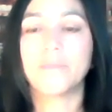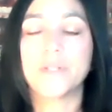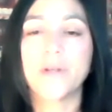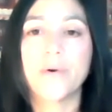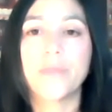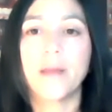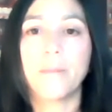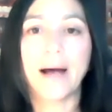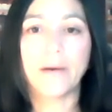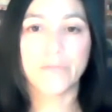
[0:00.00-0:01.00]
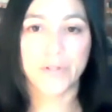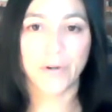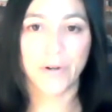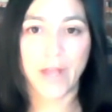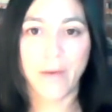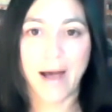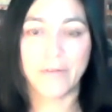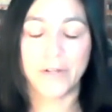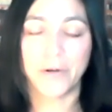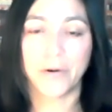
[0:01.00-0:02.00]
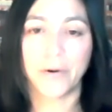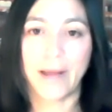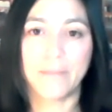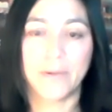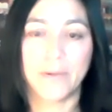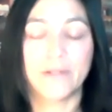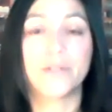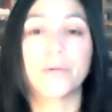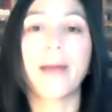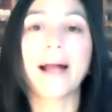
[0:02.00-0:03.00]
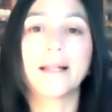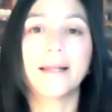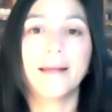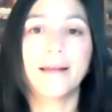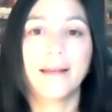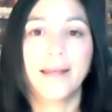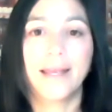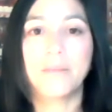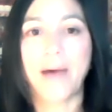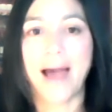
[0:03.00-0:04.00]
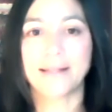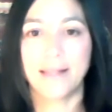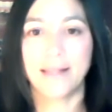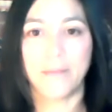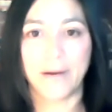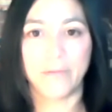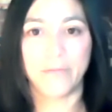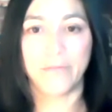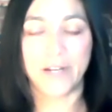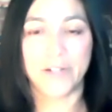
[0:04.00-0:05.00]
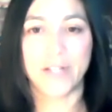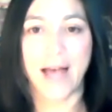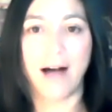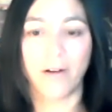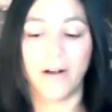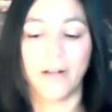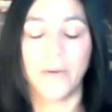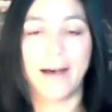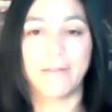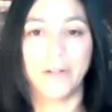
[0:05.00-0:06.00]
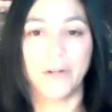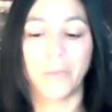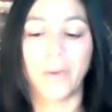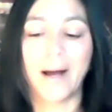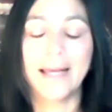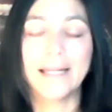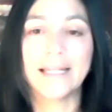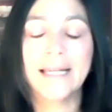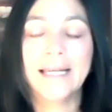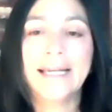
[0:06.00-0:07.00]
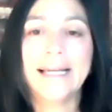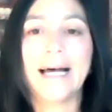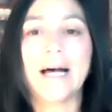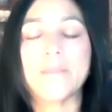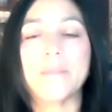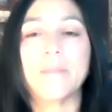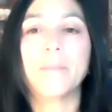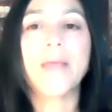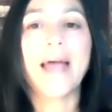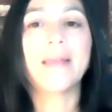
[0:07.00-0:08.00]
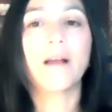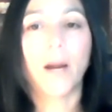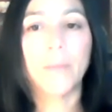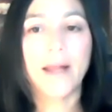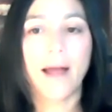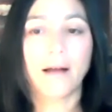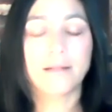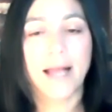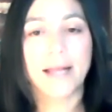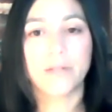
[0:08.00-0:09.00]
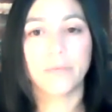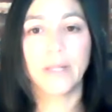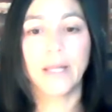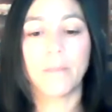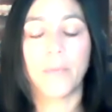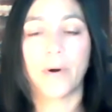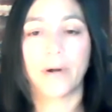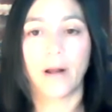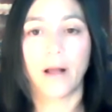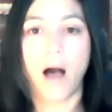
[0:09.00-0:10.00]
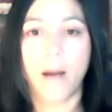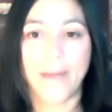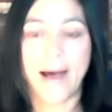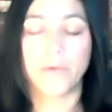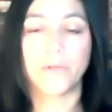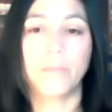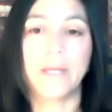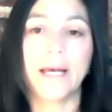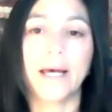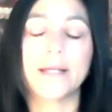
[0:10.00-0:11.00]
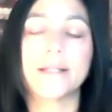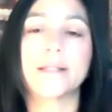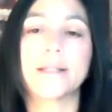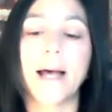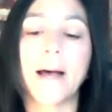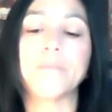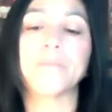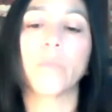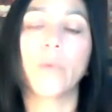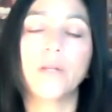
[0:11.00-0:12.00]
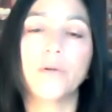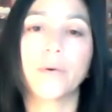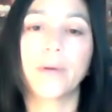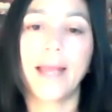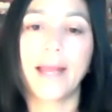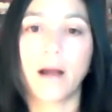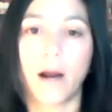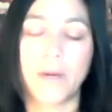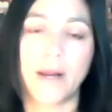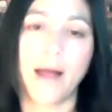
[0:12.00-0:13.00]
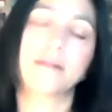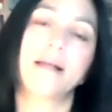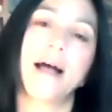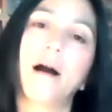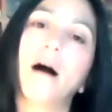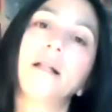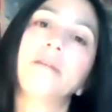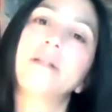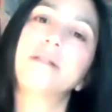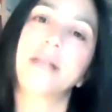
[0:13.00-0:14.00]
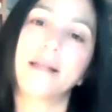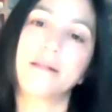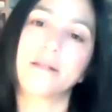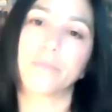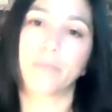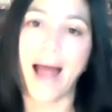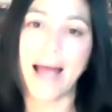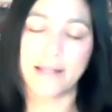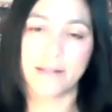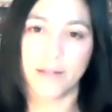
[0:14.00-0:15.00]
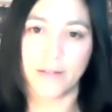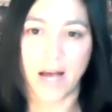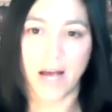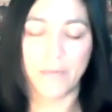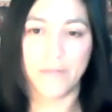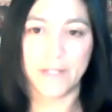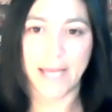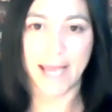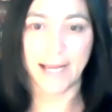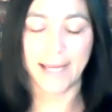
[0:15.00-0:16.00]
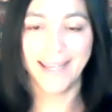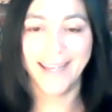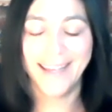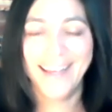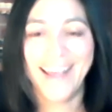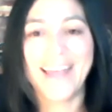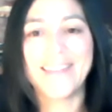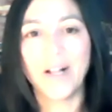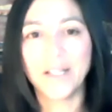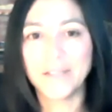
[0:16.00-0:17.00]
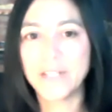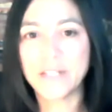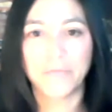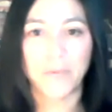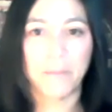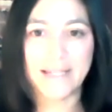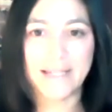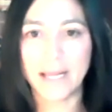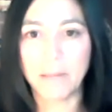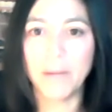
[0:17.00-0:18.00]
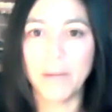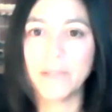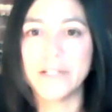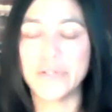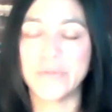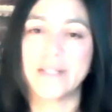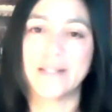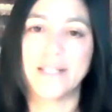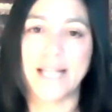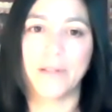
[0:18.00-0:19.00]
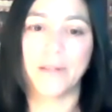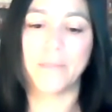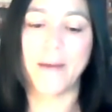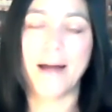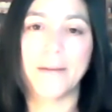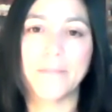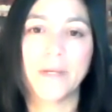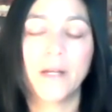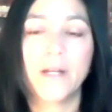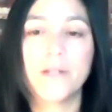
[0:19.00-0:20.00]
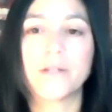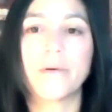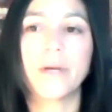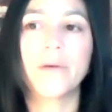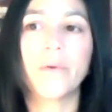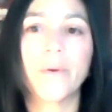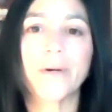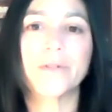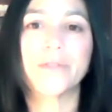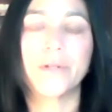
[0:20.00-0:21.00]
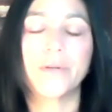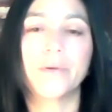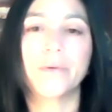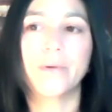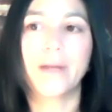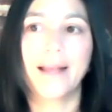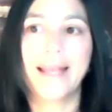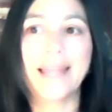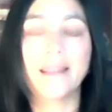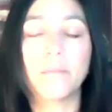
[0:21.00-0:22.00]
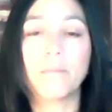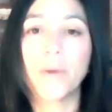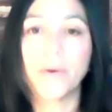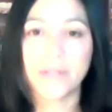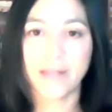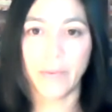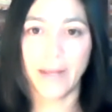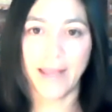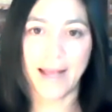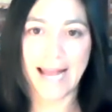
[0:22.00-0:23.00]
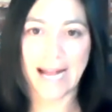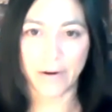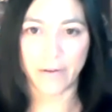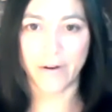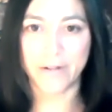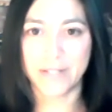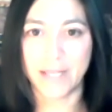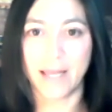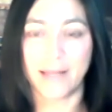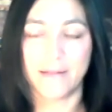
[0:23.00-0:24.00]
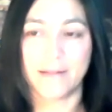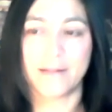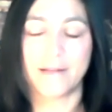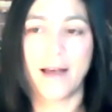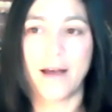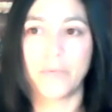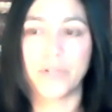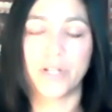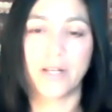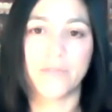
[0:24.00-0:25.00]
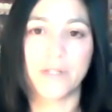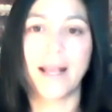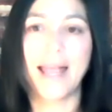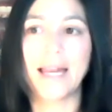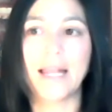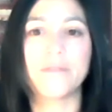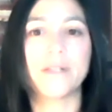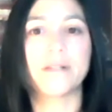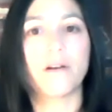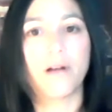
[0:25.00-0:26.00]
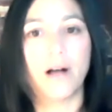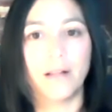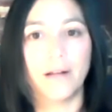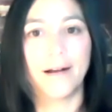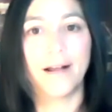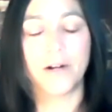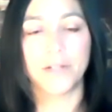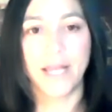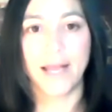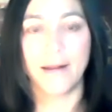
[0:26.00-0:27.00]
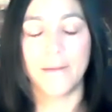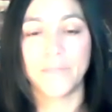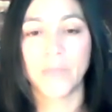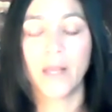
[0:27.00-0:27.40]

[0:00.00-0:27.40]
So the amount of sugar that you have in your grape directly impacts the amount of finished alcohol you have in your wine. And the carbon dioxide is a really important compound because when you create carbon dioxide, all of the skins rise to the top of the tank. And then all of this fermenting bubbly juice is down at the bottom. So in order to get the most that we can out of our skins, which gives us our color and our tannin,